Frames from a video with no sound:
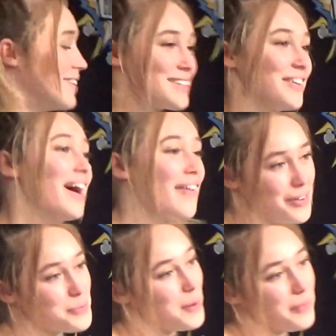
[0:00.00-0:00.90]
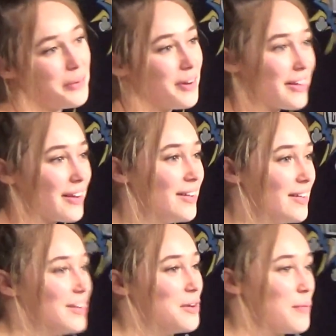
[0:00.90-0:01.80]
so, yeah, that was probably one of the,
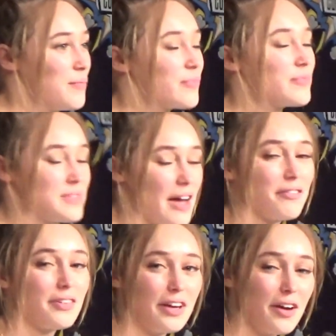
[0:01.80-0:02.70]
definitely